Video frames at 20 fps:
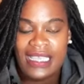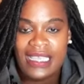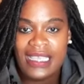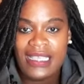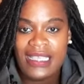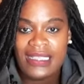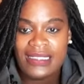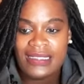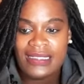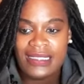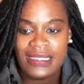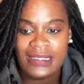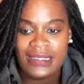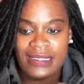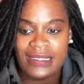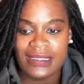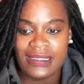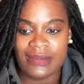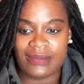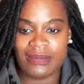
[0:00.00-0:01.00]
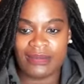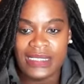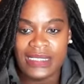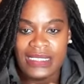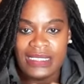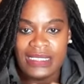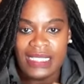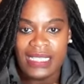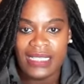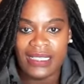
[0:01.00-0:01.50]

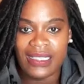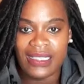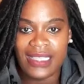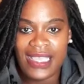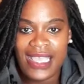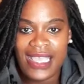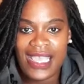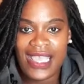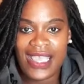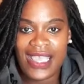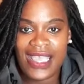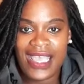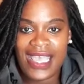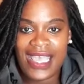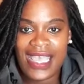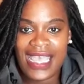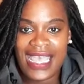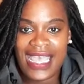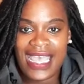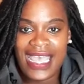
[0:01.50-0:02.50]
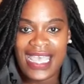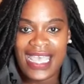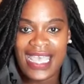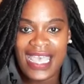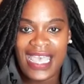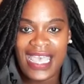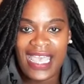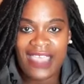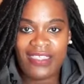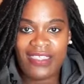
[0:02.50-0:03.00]
systems.
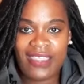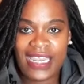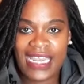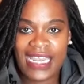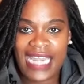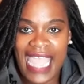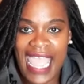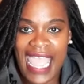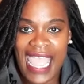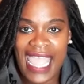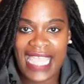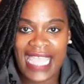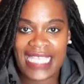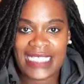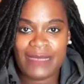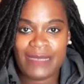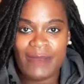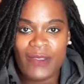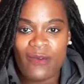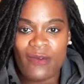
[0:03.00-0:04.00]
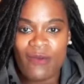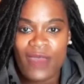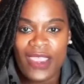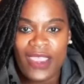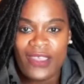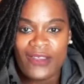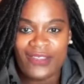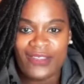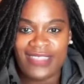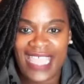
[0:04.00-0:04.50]
Other than that, it's been
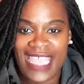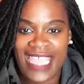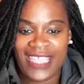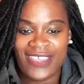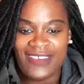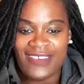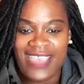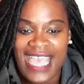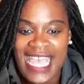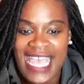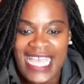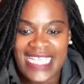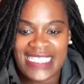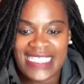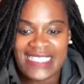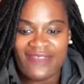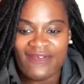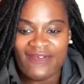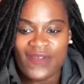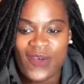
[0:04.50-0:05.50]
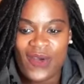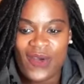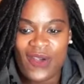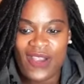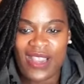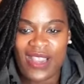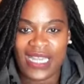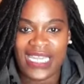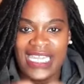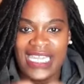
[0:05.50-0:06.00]
real. Thank you guys
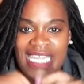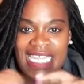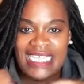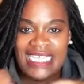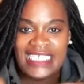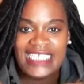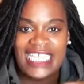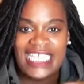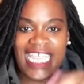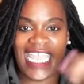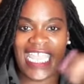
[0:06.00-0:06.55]
for lunching